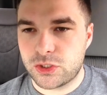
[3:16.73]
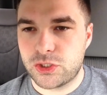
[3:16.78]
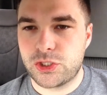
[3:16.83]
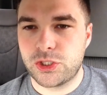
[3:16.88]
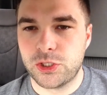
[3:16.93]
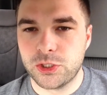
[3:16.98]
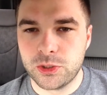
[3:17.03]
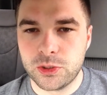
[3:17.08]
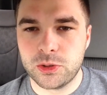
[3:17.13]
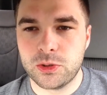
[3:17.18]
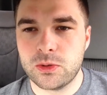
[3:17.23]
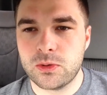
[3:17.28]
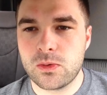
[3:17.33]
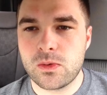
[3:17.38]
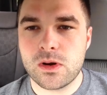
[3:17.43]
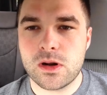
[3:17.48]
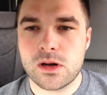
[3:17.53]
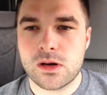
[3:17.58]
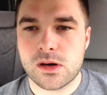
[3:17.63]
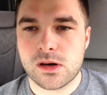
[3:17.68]

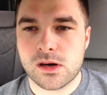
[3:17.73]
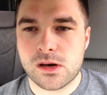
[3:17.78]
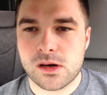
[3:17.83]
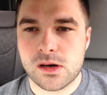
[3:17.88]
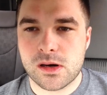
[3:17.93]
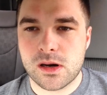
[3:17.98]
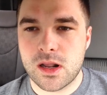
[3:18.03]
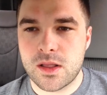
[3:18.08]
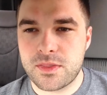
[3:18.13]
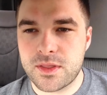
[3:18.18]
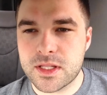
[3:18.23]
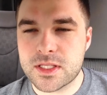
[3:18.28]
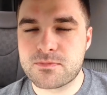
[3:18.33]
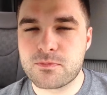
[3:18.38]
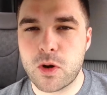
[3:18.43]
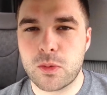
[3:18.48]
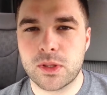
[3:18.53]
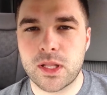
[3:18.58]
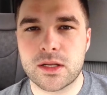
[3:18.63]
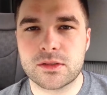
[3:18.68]
2, I think it's
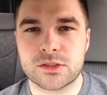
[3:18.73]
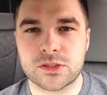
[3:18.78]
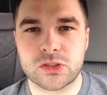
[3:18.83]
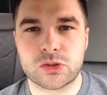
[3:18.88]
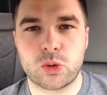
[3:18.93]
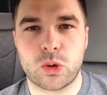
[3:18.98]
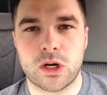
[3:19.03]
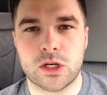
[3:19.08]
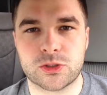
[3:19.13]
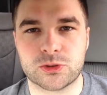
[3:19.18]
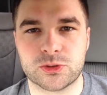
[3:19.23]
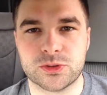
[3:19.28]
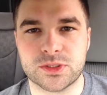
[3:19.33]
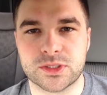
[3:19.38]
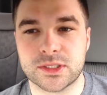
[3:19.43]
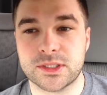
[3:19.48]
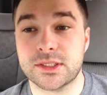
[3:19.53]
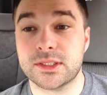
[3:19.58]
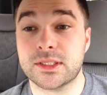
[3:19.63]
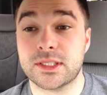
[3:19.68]
Mobilizer
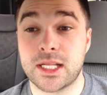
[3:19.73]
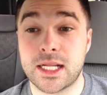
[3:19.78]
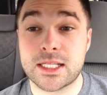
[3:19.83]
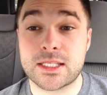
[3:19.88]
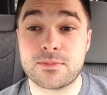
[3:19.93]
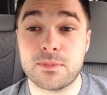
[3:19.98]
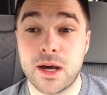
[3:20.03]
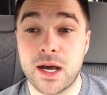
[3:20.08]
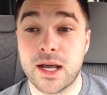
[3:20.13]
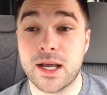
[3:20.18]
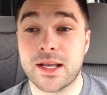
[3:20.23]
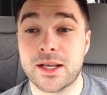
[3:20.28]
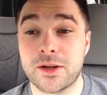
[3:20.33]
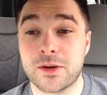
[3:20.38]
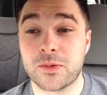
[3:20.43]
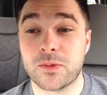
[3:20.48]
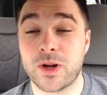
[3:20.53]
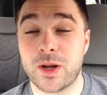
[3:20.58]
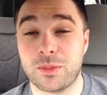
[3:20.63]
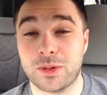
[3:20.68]
Squadrons, and that's my
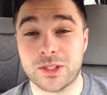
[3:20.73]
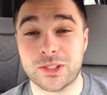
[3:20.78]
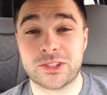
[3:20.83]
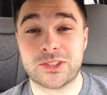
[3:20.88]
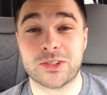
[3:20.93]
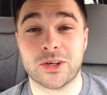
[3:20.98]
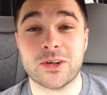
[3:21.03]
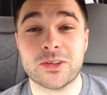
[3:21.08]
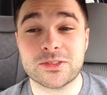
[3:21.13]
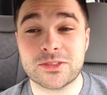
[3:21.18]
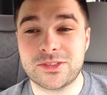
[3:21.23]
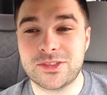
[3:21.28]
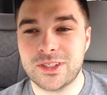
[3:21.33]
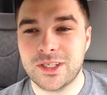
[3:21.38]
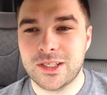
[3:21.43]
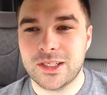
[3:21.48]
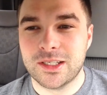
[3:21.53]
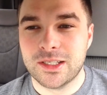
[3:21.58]
Rebel Assaults.